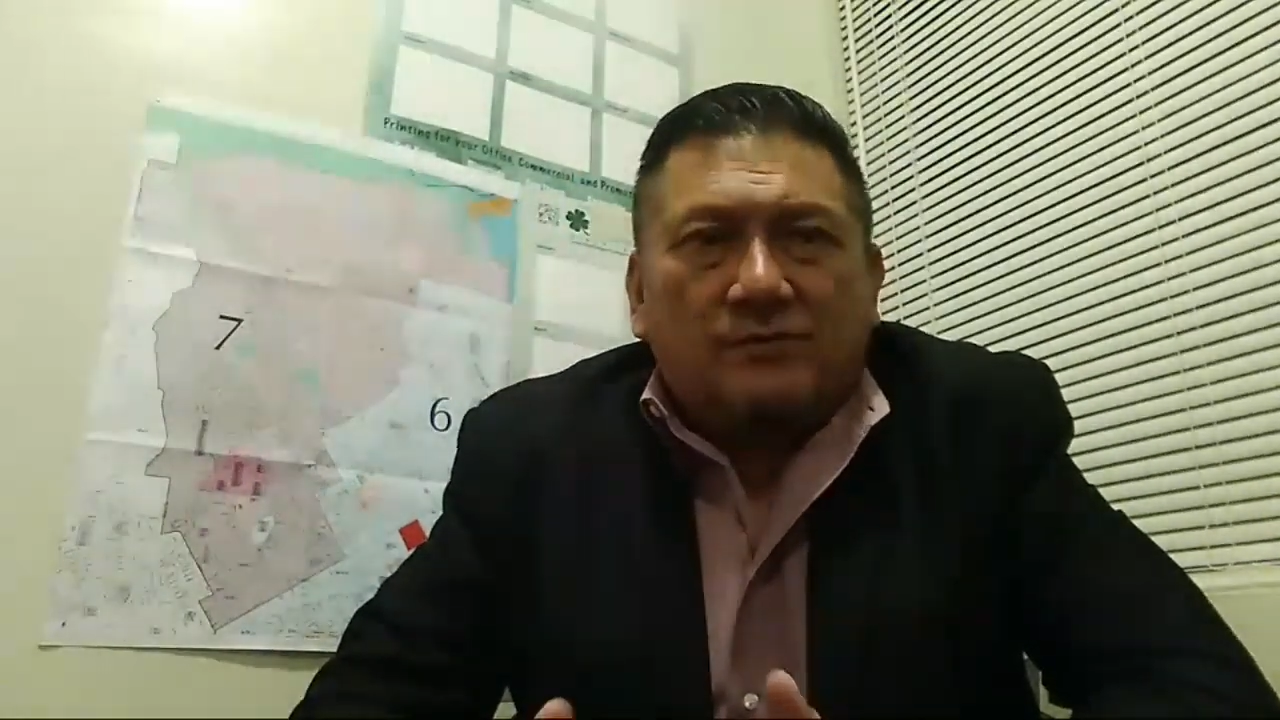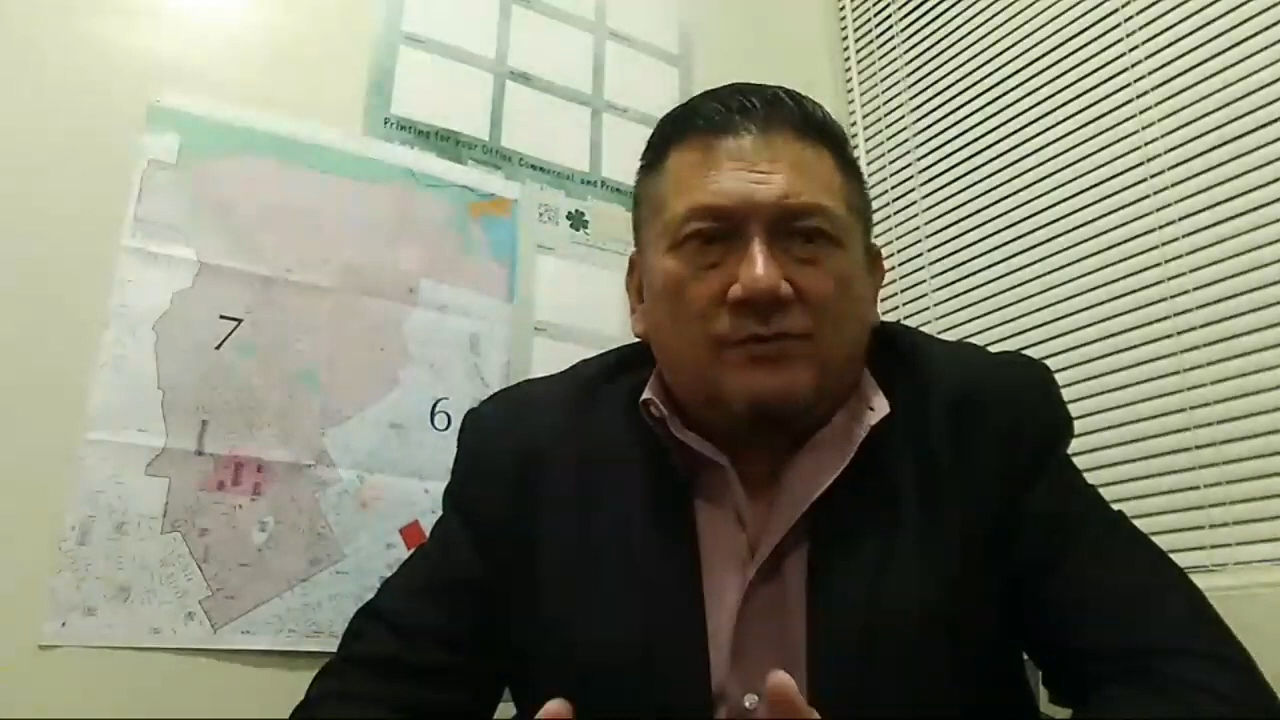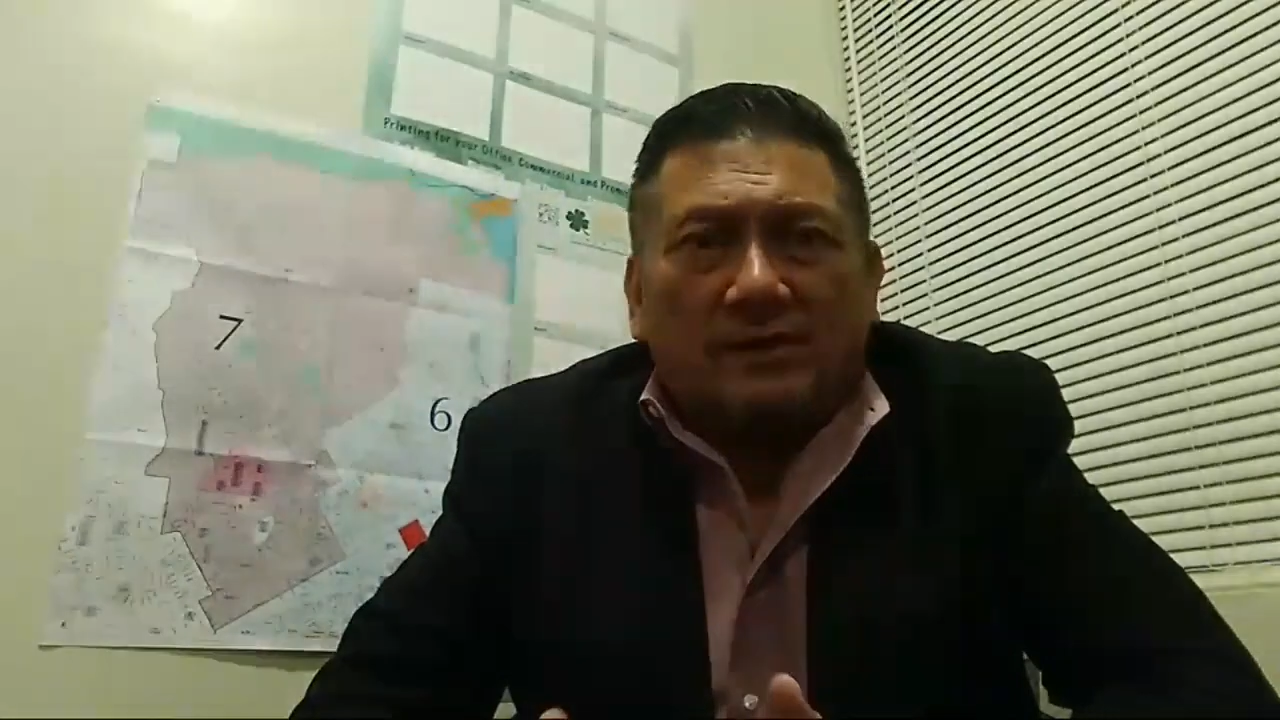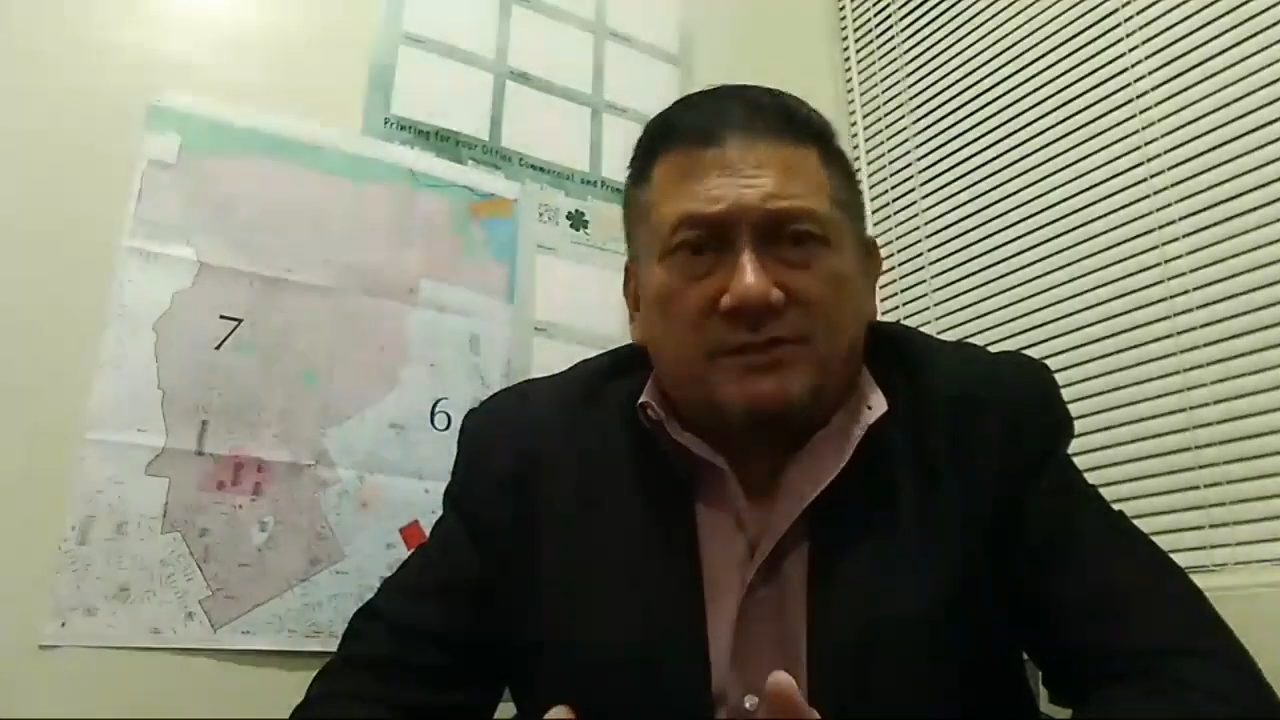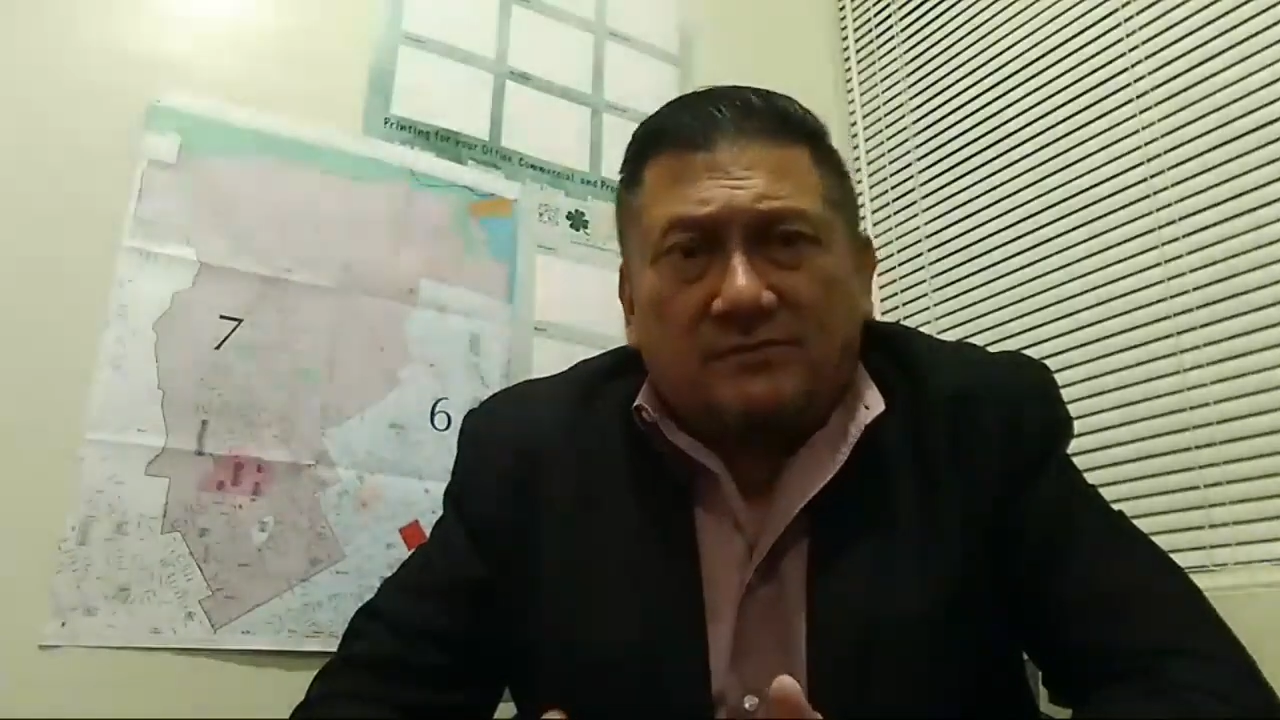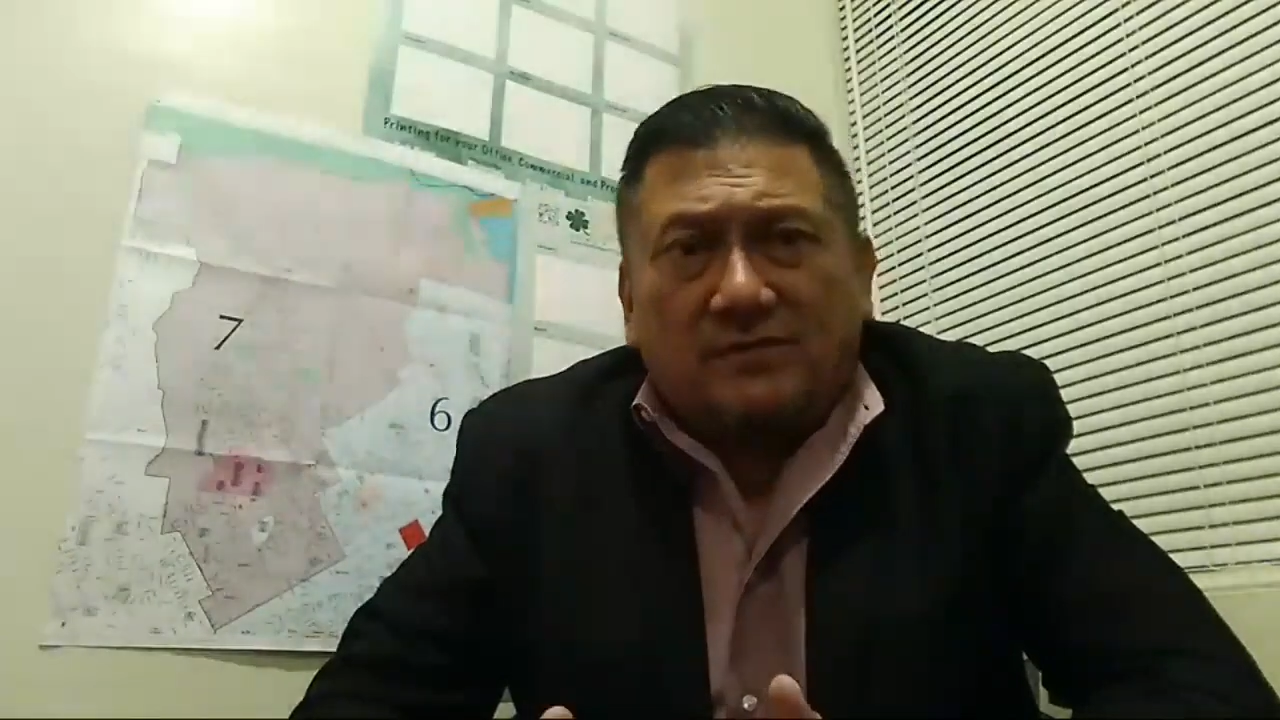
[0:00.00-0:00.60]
a domestic